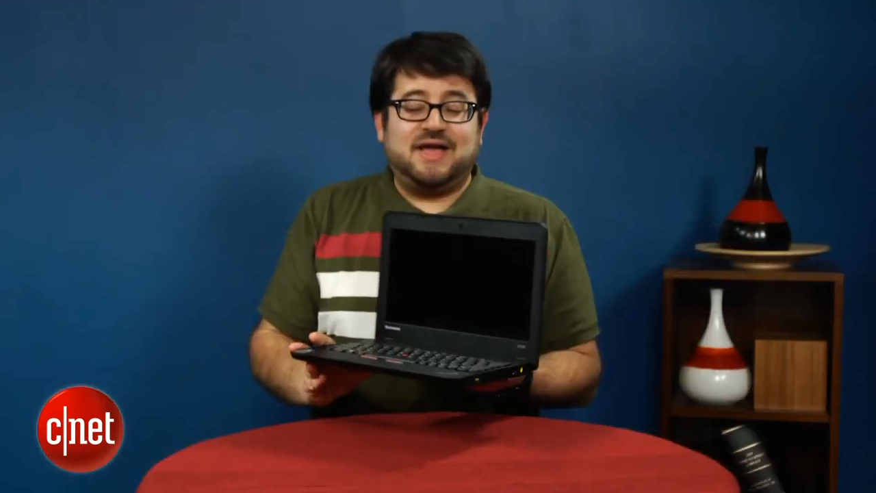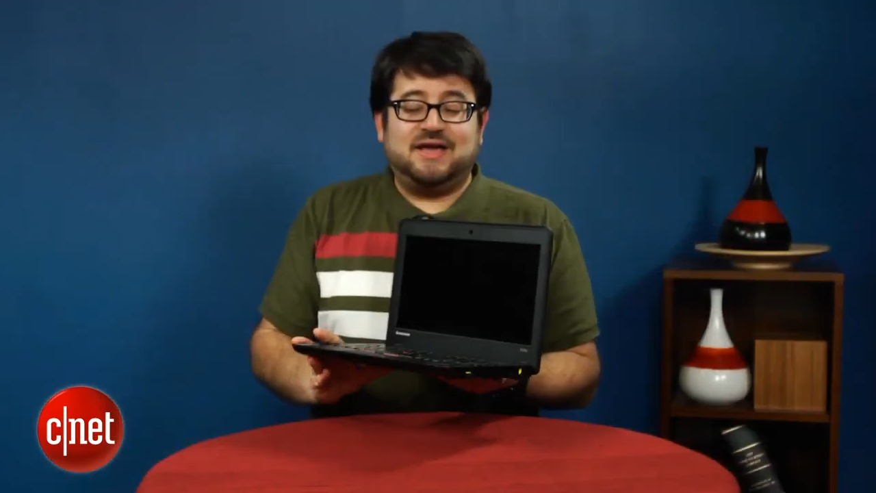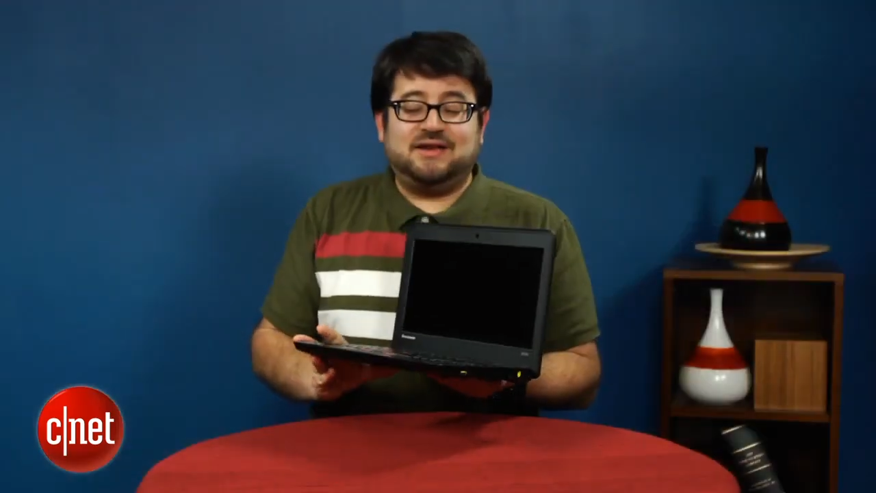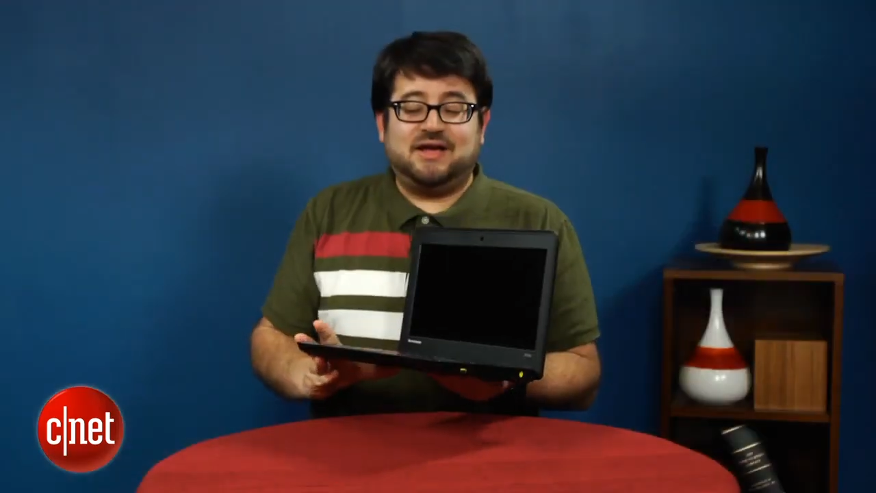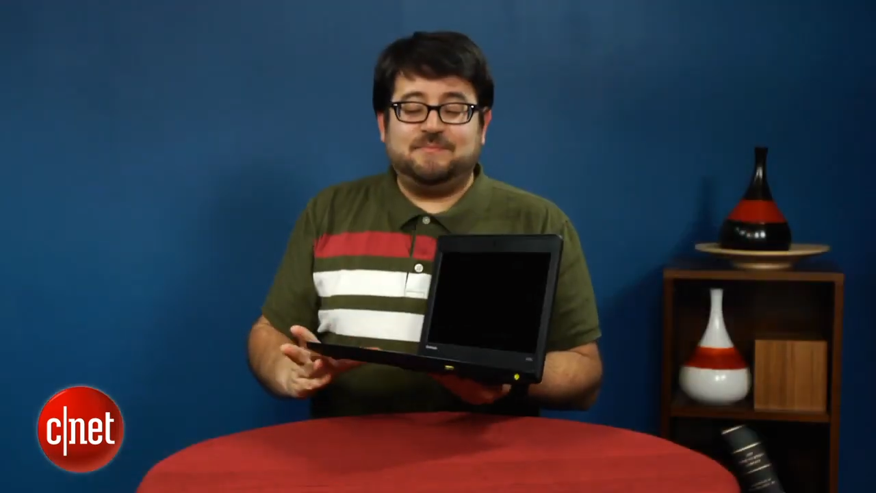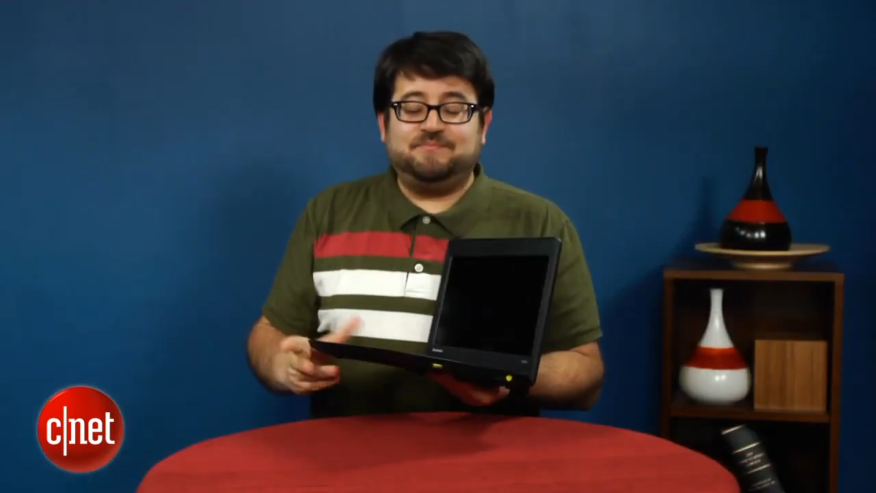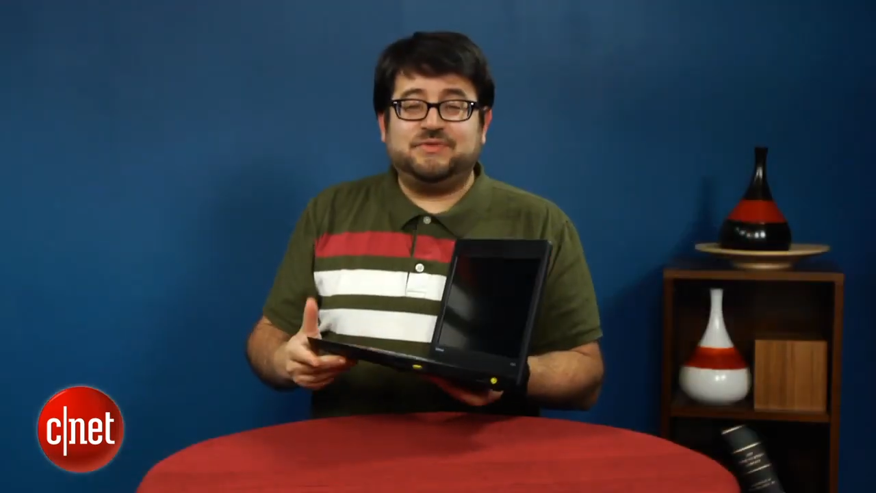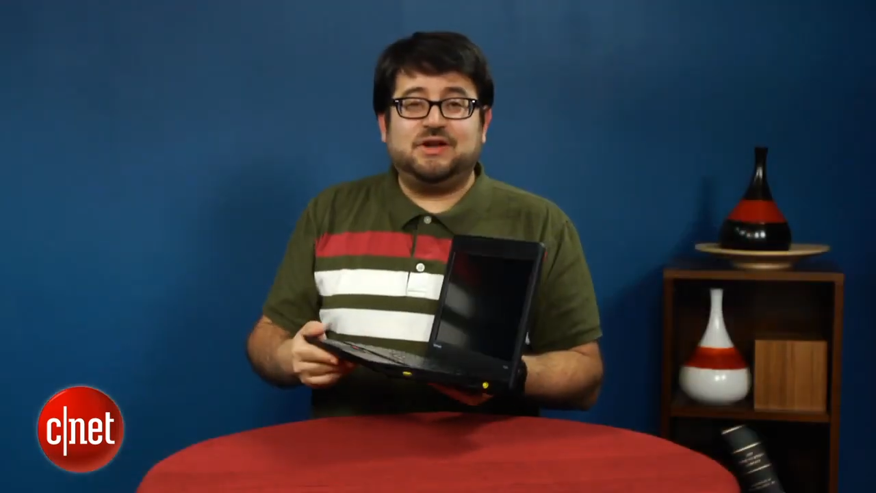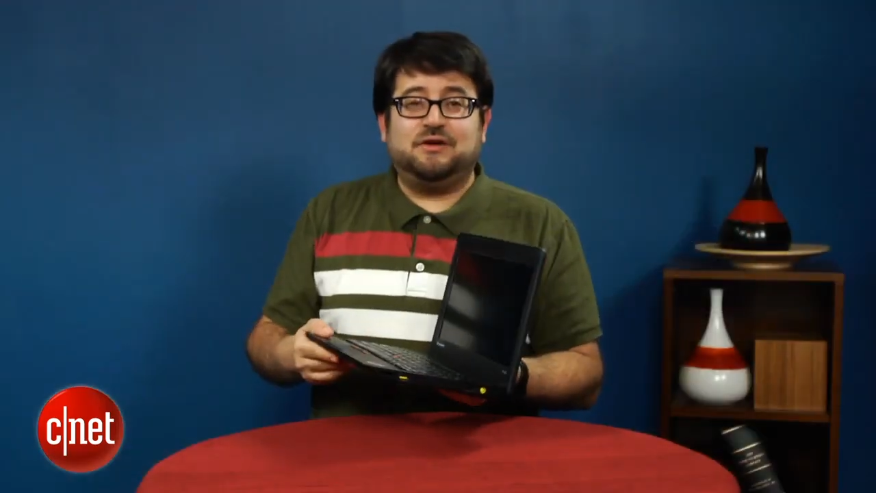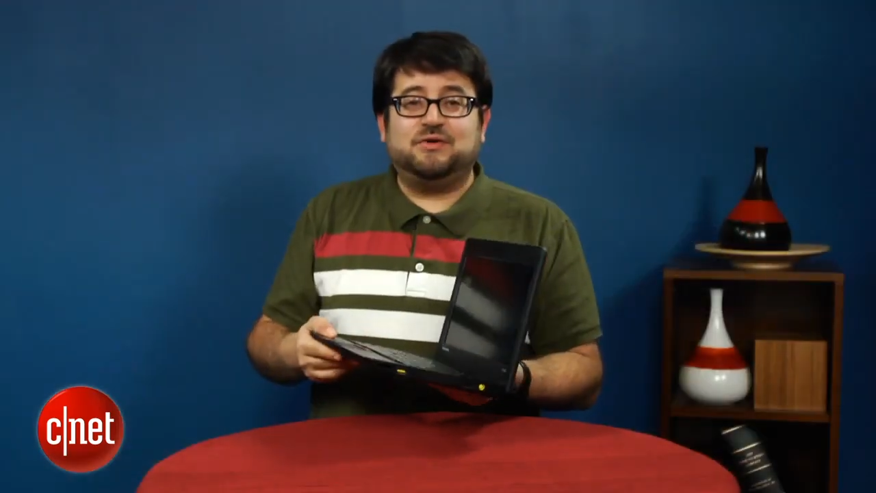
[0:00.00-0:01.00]

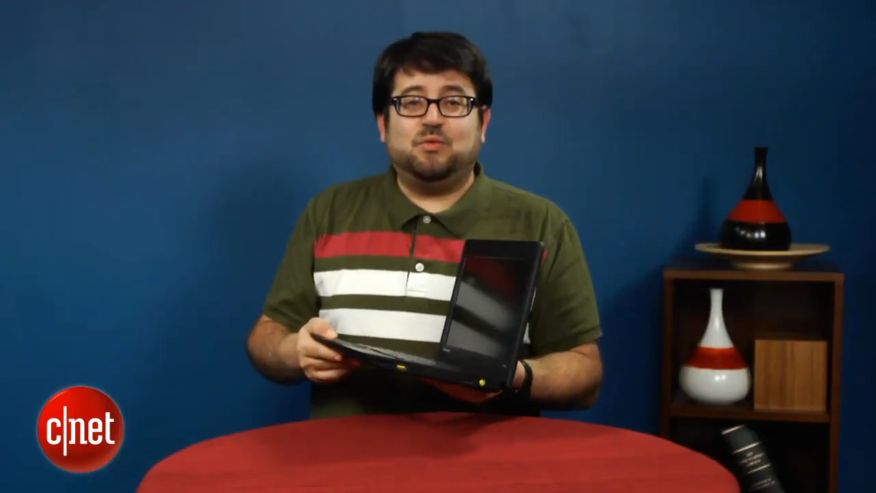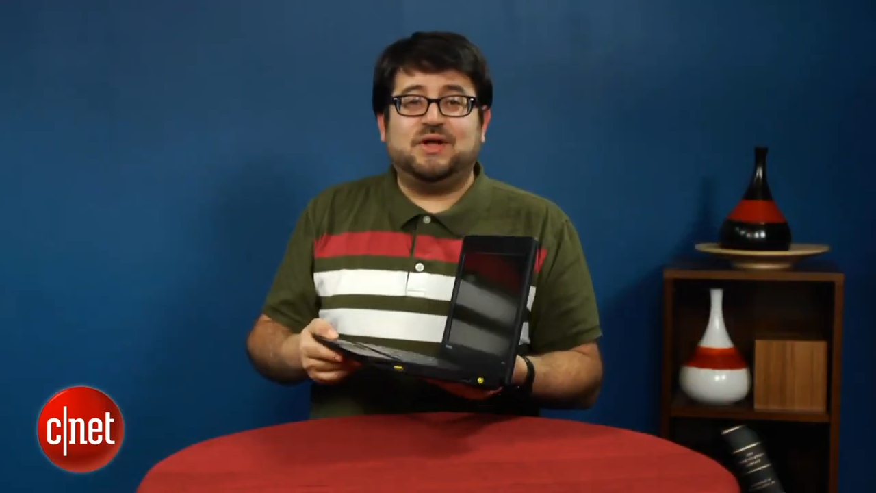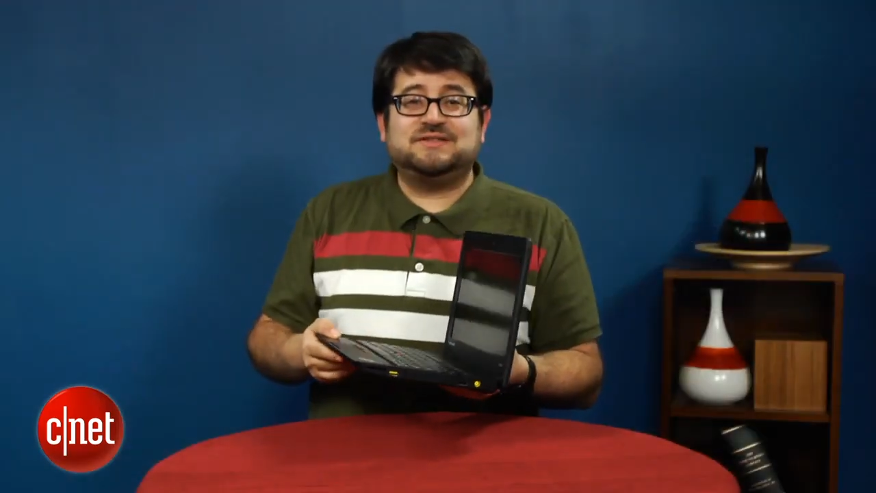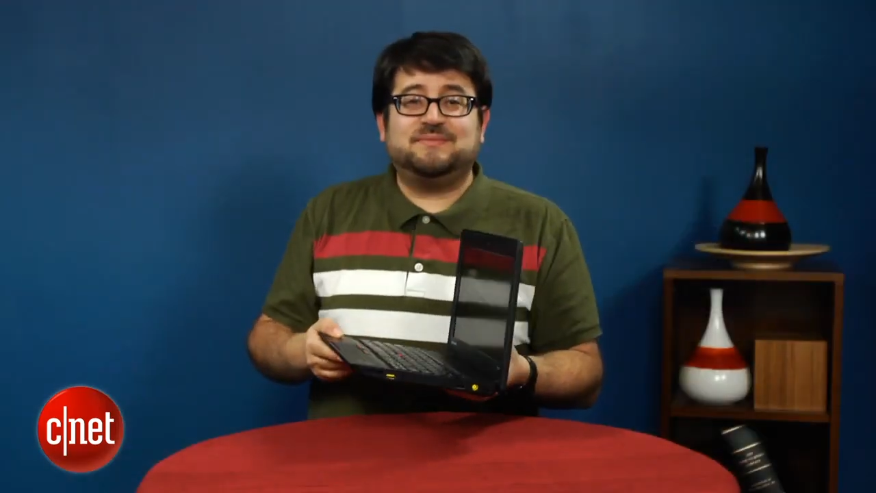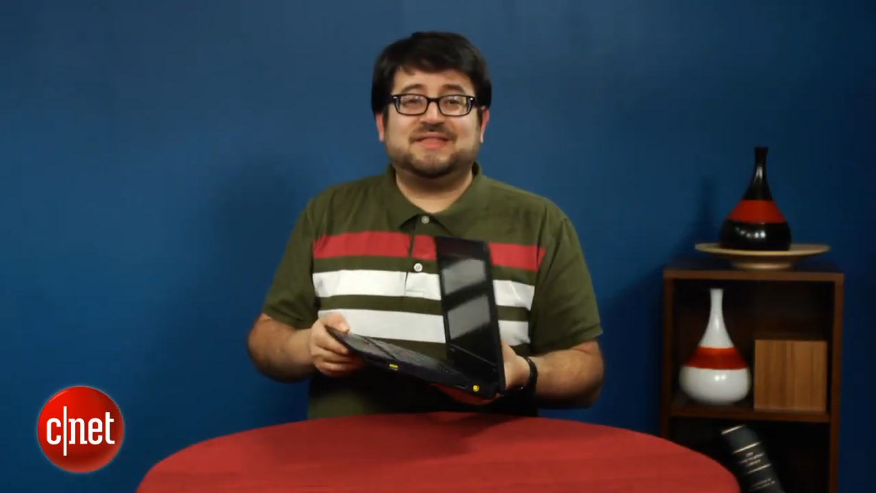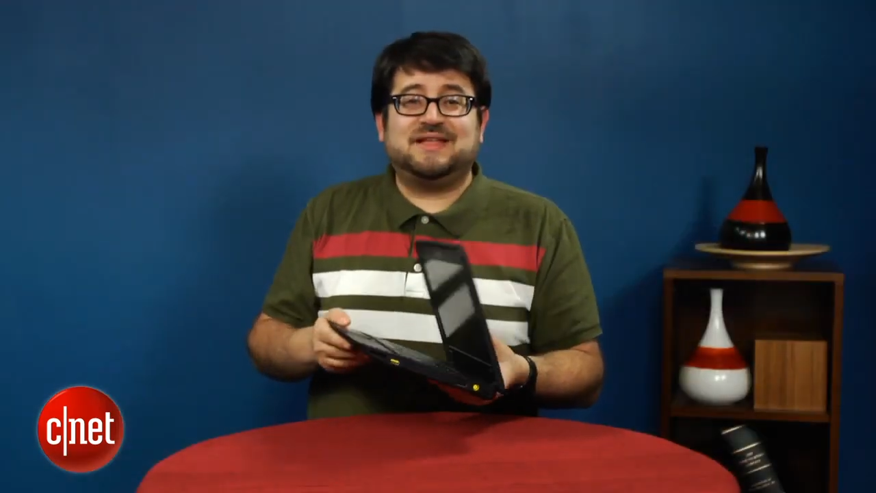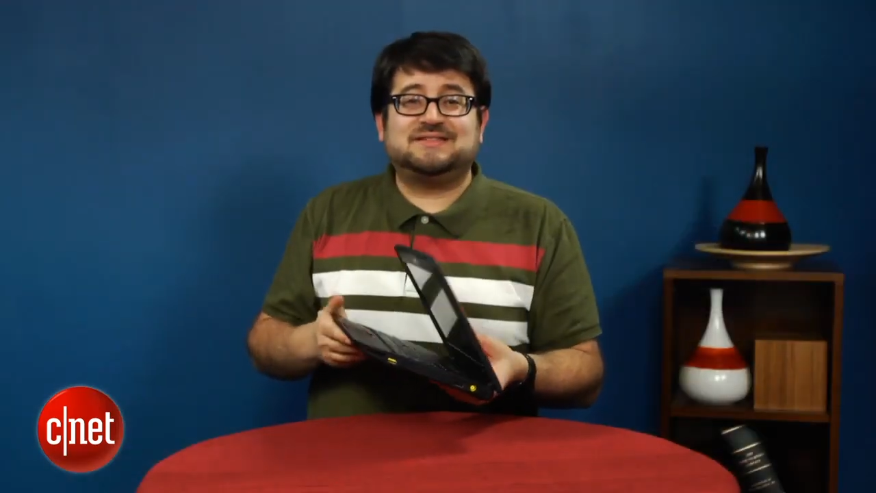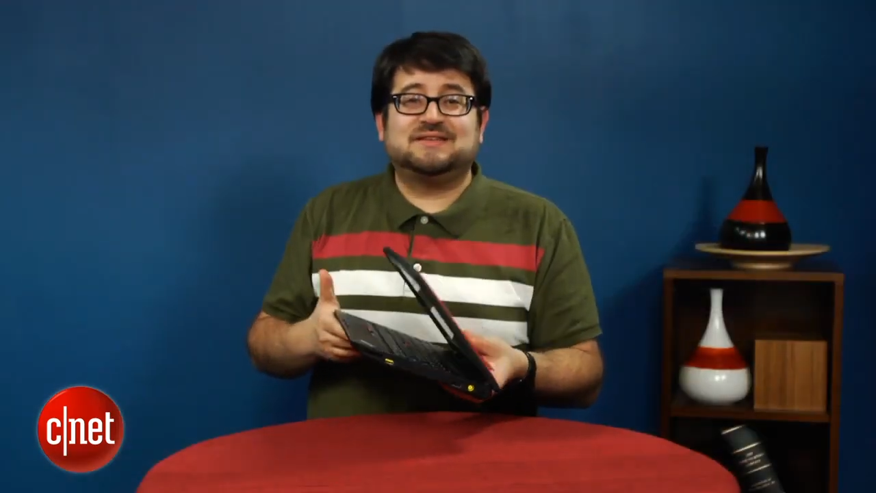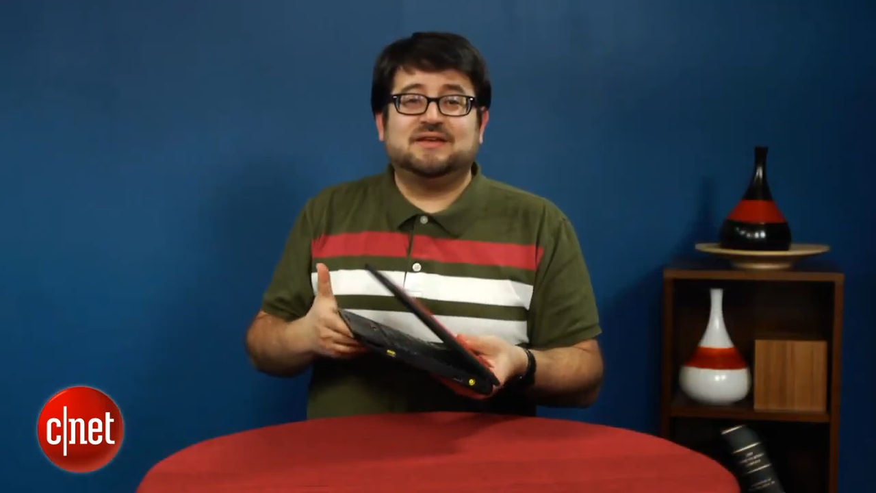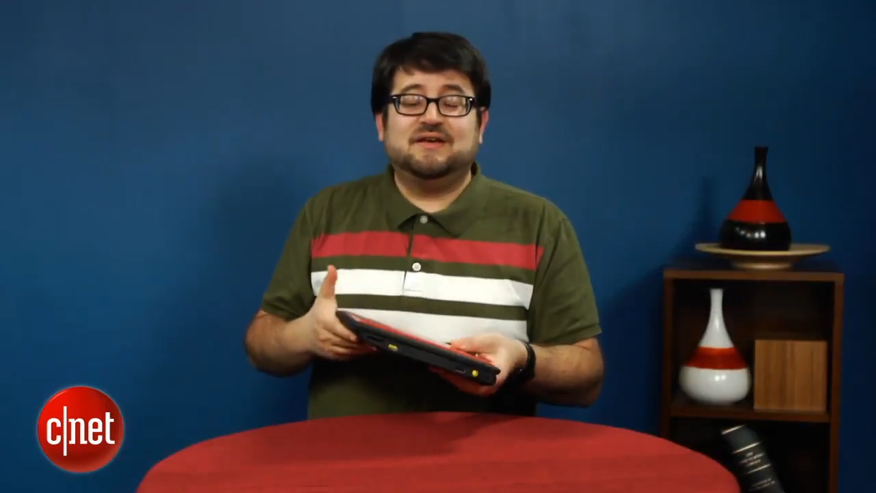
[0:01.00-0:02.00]
and you know, if you want something
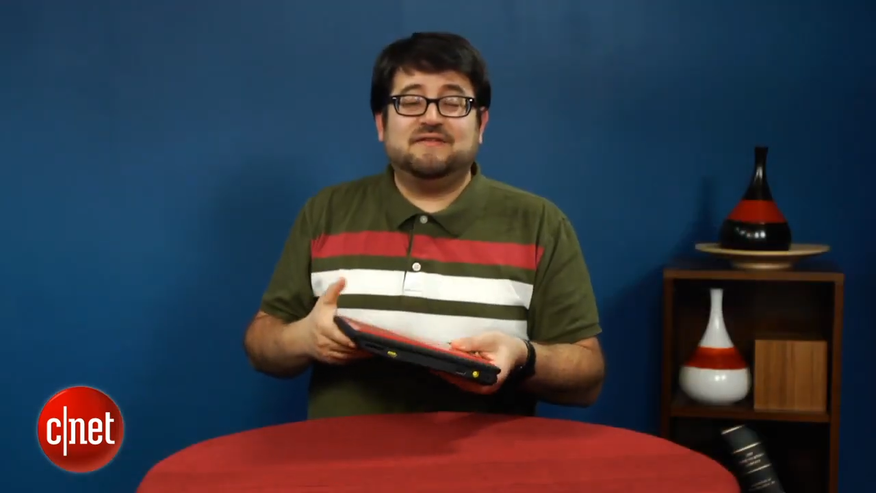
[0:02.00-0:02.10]
that